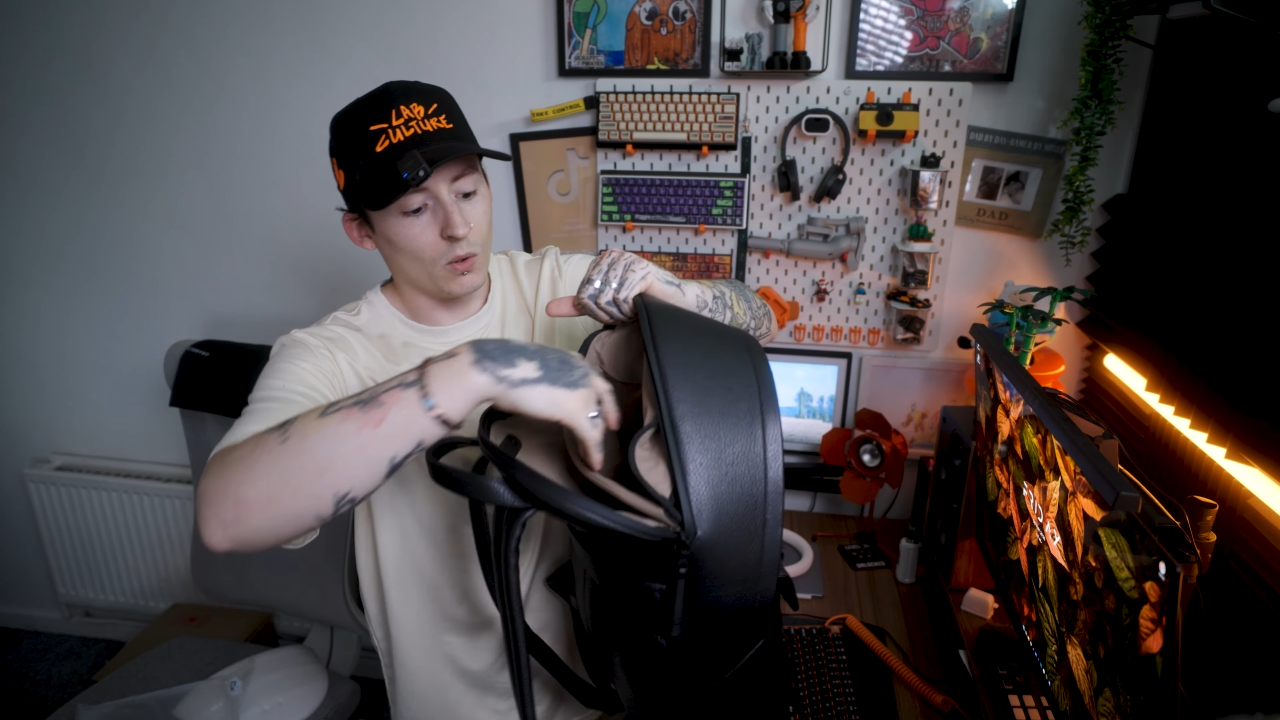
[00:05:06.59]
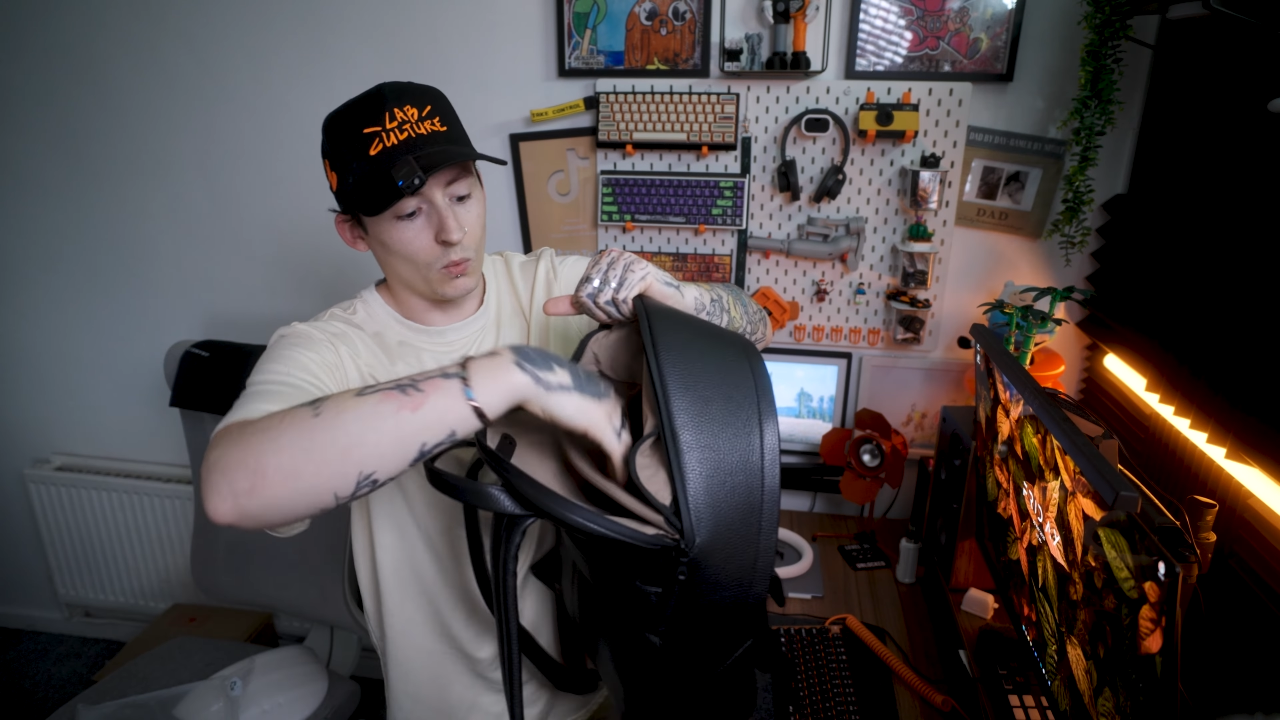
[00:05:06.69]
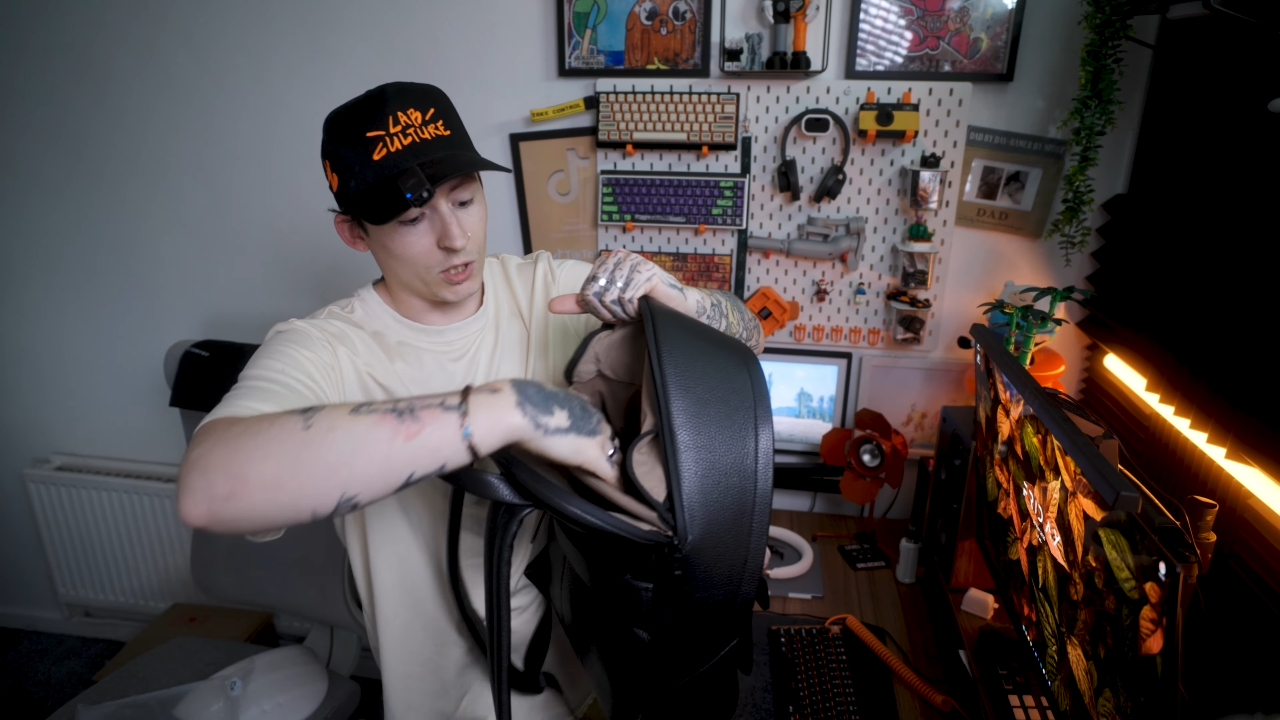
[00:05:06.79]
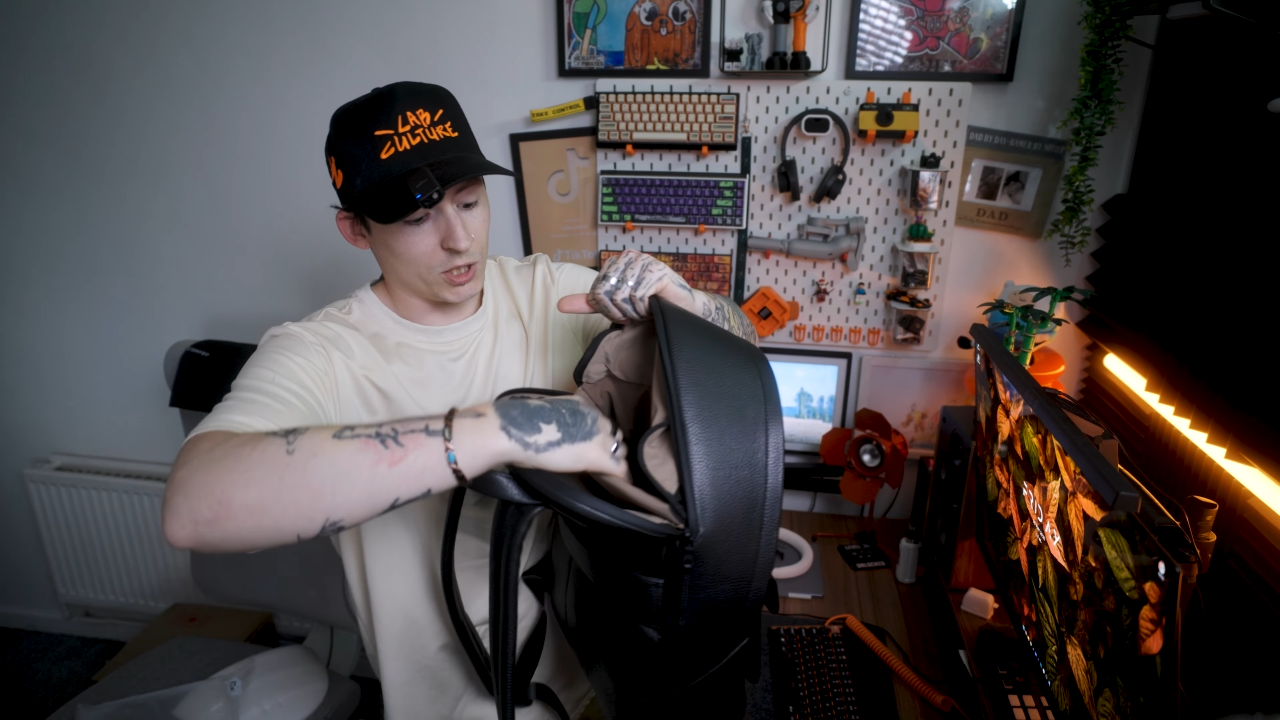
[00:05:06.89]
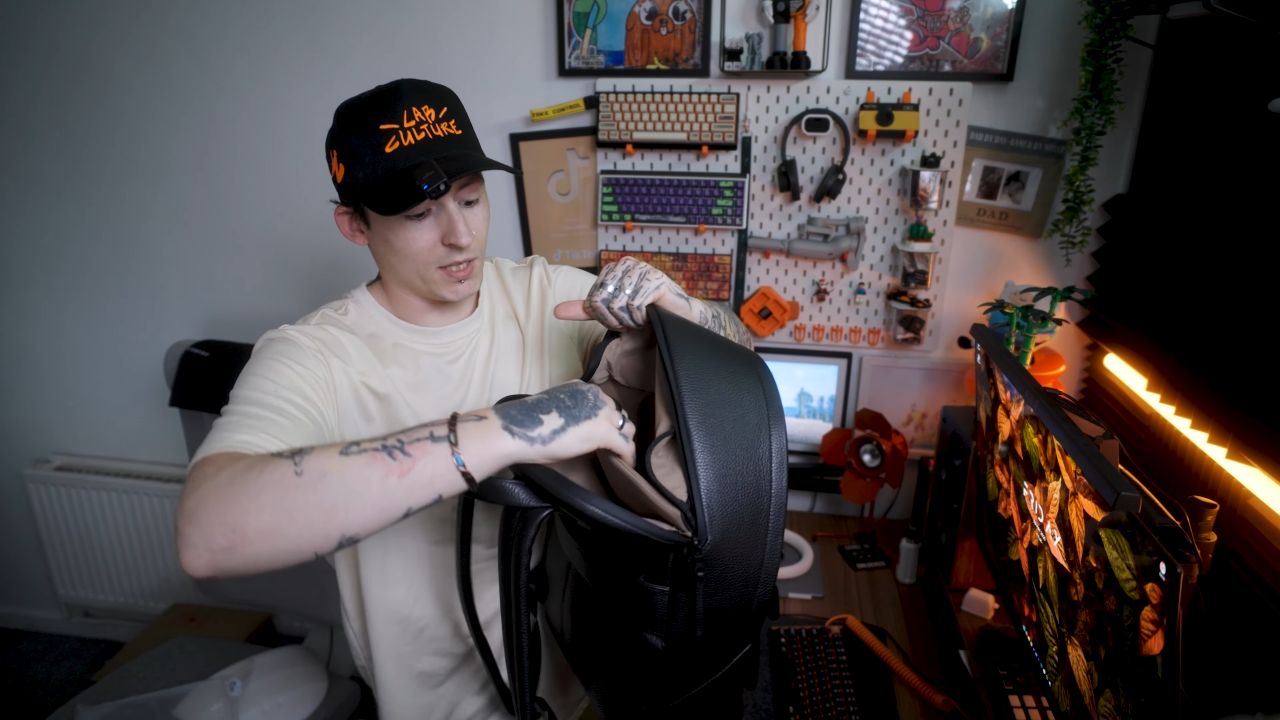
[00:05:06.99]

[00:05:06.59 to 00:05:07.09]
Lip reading: which